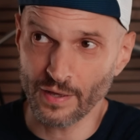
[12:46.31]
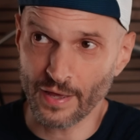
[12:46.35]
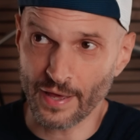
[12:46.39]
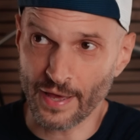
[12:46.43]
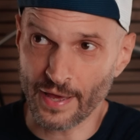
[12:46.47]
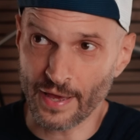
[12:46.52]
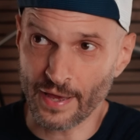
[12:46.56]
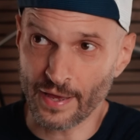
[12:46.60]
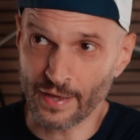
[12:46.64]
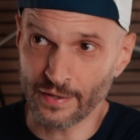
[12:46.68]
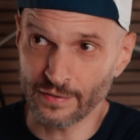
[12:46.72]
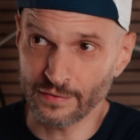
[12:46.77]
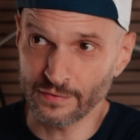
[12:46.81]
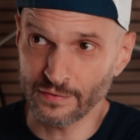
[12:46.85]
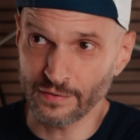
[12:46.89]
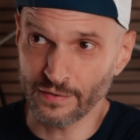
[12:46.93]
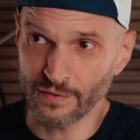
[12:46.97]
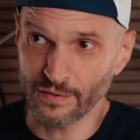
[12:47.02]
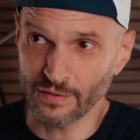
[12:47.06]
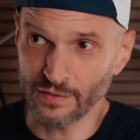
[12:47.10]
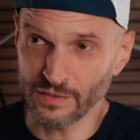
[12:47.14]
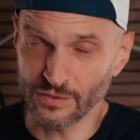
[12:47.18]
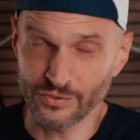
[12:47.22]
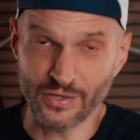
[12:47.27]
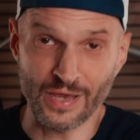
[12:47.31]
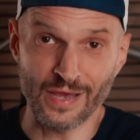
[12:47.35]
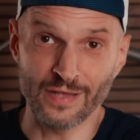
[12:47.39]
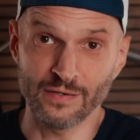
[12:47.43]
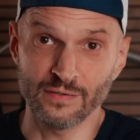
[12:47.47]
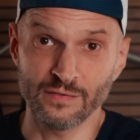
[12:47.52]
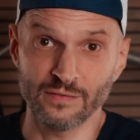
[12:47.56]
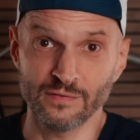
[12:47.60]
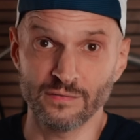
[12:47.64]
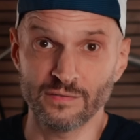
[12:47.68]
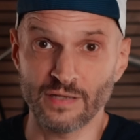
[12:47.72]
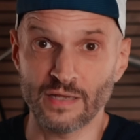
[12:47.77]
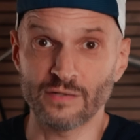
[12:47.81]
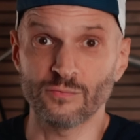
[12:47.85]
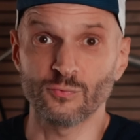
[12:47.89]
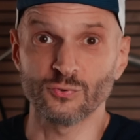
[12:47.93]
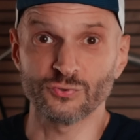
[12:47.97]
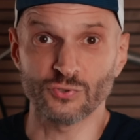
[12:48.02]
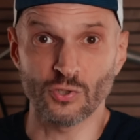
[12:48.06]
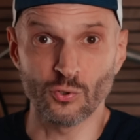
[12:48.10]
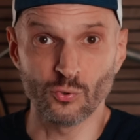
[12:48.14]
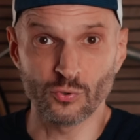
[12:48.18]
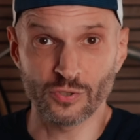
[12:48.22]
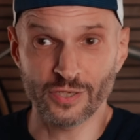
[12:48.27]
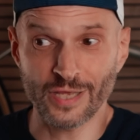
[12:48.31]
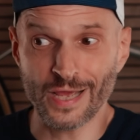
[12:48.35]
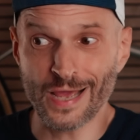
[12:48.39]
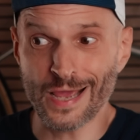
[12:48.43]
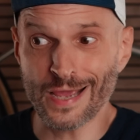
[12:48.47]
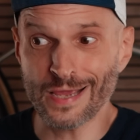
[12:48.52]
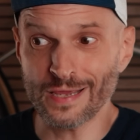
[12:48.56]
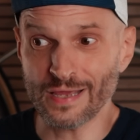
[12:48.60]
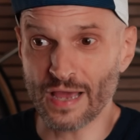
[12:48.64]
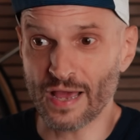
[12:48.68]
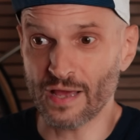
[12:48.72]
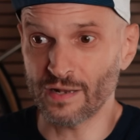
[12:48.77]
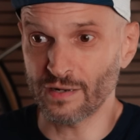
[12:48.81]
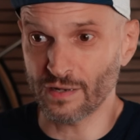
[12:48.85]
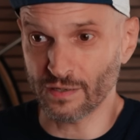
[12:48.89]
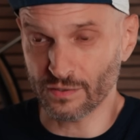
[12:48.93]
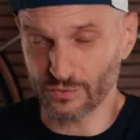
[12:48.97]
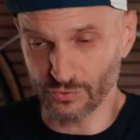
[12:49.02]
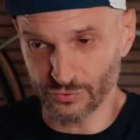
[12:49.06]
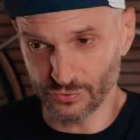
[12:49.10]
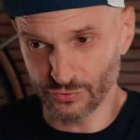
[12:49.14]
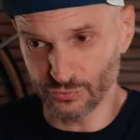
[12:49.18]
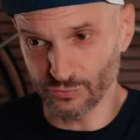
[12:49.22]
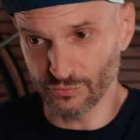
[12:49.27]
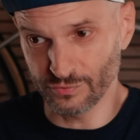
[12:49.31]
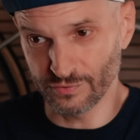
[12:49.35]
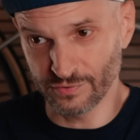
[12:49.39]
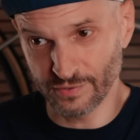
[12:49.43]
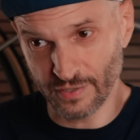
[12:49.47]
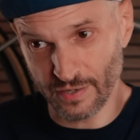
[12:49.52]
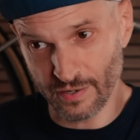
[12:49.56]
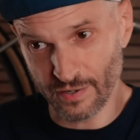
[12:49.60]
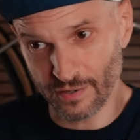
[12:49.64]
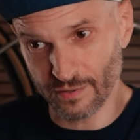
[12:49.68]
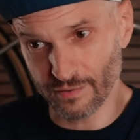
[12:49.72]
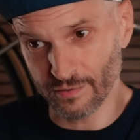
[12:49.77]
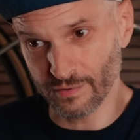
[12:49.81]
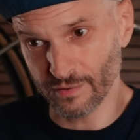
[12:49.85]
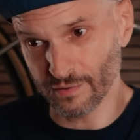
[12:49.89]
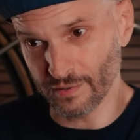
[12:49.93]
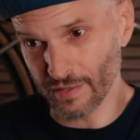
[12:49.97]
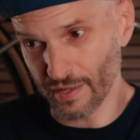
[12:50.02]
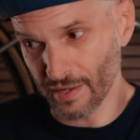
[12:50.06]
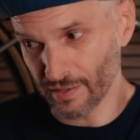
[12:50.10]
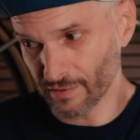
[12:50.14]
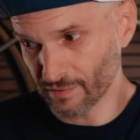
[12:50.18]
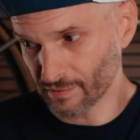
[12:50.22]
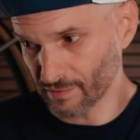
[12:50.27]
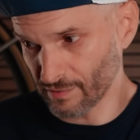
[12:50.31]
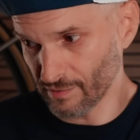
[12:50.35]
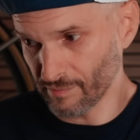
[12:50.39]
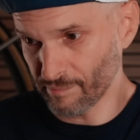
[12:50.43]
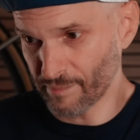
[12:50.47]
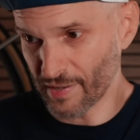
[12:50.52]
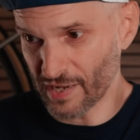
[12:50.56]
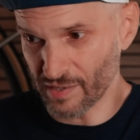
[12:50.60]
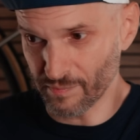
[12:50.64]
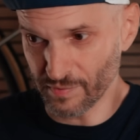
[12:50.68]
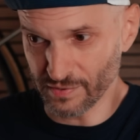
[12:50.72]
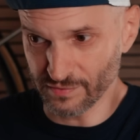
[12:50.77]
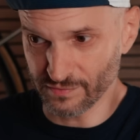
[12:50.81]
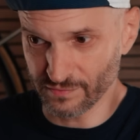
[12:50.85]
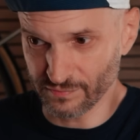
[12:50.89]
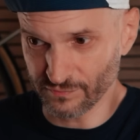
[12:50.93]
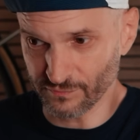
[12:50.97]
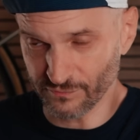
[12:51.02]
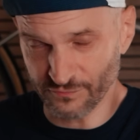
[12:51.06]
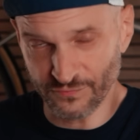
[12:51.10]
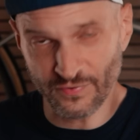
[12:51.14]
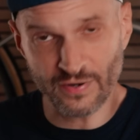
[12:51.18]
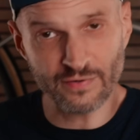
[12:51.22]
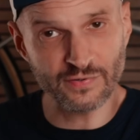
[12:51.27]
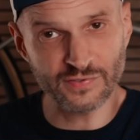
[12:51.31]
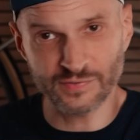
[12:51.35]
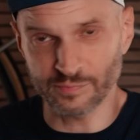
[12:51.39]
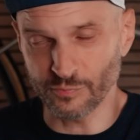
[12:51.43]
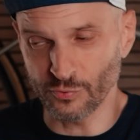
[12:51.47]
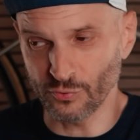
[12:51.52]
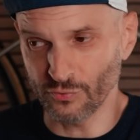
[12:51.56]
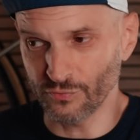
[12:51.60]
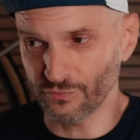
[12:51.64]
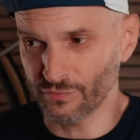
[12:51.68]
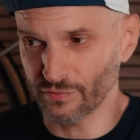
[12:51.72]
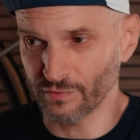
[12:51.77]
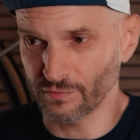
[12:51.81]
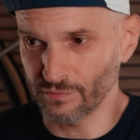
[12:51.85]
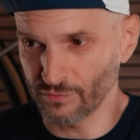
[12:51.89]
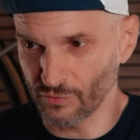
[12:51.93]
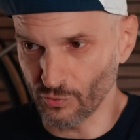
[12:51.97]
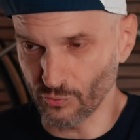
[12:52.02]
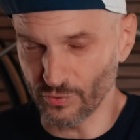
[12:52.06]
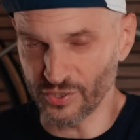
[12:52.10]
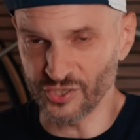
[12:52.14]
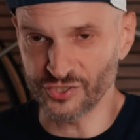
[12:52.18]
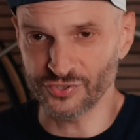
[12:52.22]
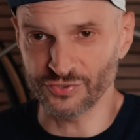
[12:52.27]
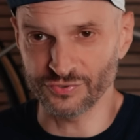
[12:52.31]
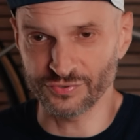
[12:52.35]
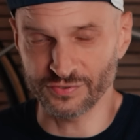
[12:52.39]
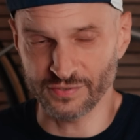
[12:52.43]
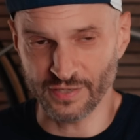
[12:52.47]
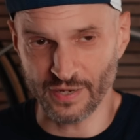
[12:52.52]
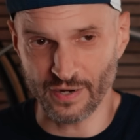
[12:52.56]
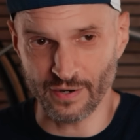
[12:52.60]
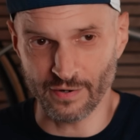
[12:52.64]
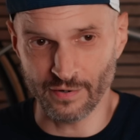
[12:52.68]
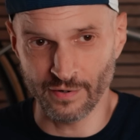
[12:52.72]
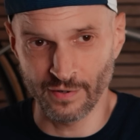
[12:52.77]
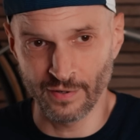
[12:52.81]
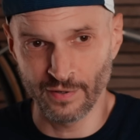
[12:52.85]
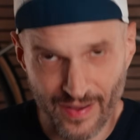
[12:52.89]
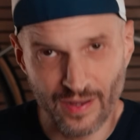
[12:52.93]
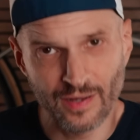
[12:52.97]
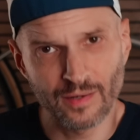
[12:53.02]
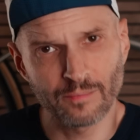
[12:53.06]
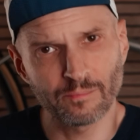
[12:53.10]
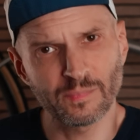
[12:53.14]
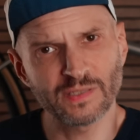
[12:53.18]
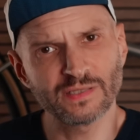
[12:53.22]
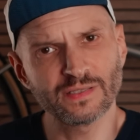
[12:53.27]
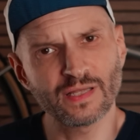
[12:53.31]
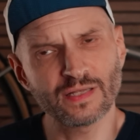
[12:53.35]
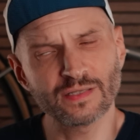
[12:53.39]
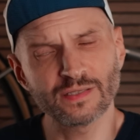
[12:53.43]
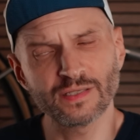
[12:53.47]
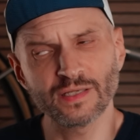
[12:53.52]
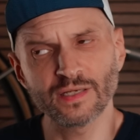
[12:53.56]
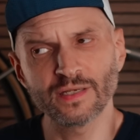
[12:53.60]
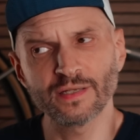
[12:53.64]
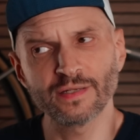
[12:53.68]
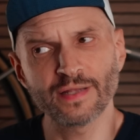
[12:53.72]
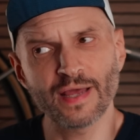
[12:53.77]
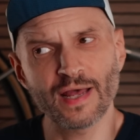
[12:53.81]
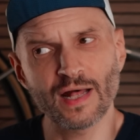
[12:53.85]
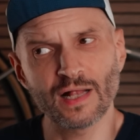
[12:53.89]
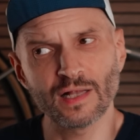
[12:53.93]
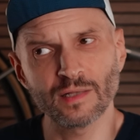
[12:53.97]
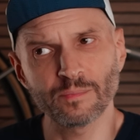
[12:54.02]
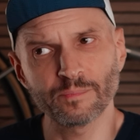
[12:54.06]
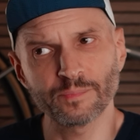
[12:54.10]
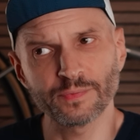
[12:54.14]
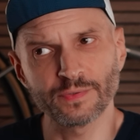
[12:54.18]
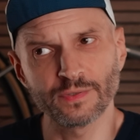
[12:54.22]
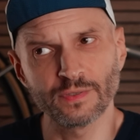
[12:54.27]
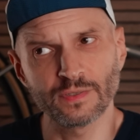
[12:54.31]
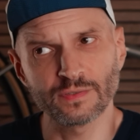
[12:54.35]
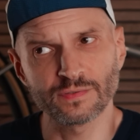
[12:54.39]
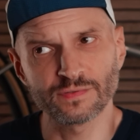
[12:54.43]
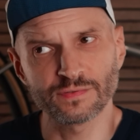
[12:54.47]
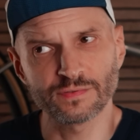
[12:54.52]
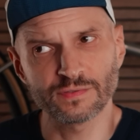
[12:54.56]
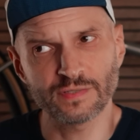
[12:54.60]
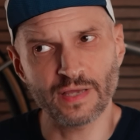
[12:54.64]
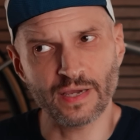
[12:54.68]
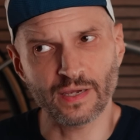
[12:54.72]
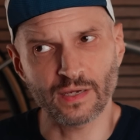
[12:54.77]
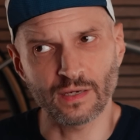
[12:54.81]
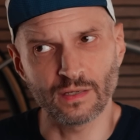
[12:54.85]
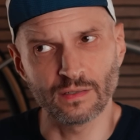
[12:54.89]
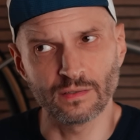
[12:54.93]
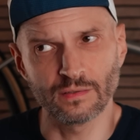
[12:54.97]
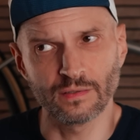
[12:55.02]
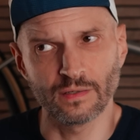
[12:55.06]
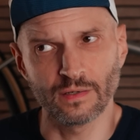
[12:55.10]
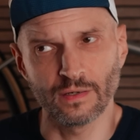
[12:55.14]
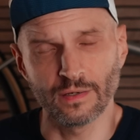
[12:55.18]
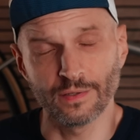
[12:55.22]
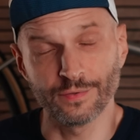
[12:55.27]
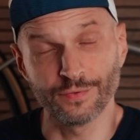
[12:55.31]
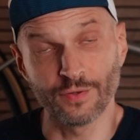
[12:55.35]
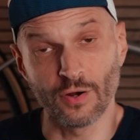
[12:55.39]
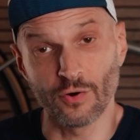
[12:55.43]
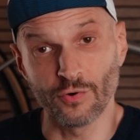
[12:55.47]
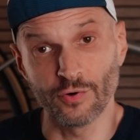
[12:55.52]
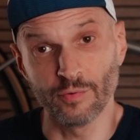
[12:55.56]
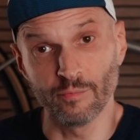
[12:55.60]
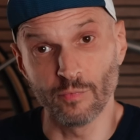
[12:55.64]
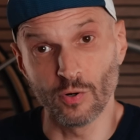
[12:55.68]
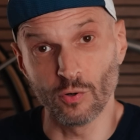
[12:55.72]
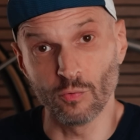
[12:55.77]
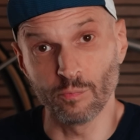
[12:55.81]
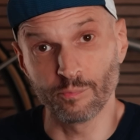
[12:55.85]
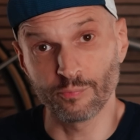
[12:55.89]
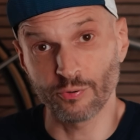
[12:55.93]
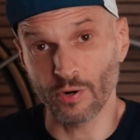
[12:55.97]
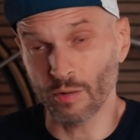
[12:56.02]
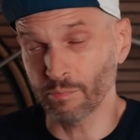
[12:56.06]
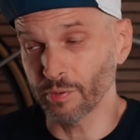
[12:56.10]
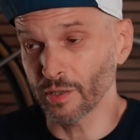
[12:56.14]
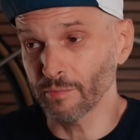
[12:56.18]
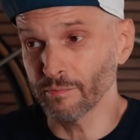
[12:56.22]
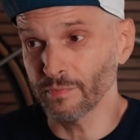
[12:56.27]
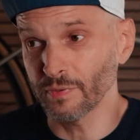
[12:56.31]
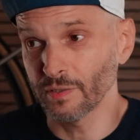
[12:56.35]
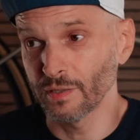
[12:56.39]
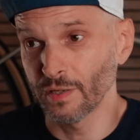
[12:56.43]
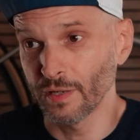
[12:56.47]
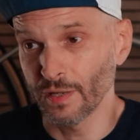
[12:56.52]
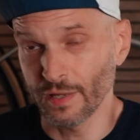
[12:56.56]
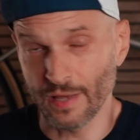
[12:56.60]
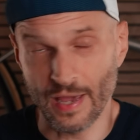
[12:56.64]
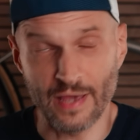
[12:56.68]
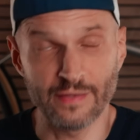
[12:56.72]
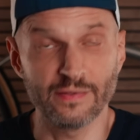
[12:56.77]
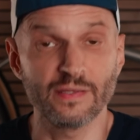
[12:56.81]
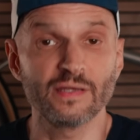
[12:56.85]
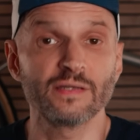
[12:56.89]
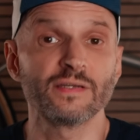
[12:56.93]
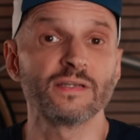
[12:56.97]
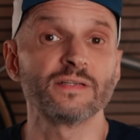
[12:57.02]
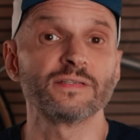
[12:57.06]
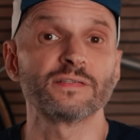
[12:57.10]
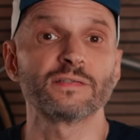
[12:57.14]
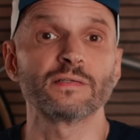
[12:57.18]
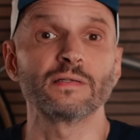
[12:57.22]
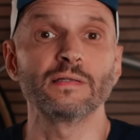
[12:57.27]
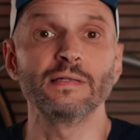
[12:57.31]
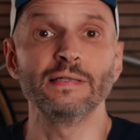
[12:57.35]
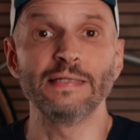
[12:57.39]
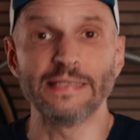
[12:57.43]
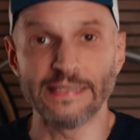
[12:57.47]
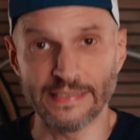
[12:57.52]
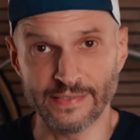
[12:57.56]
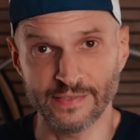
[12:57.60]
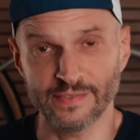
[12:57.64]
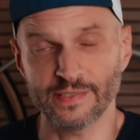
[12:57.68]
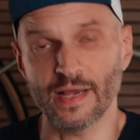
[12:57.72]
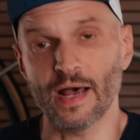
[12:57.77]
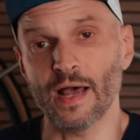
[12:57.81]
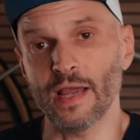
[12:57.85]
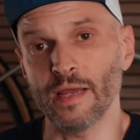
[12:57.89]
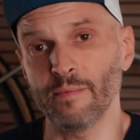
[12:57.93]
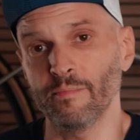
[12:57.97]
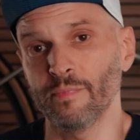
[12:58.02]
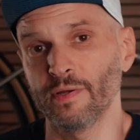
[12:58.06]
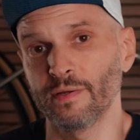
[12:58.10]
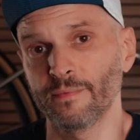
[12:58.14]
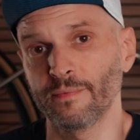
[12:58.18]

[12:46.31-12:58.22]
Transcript: And in the end, that was okay, and I could do their payment very smooth, no issues there. But that didn't help the second Darimo problem, and that is lead time.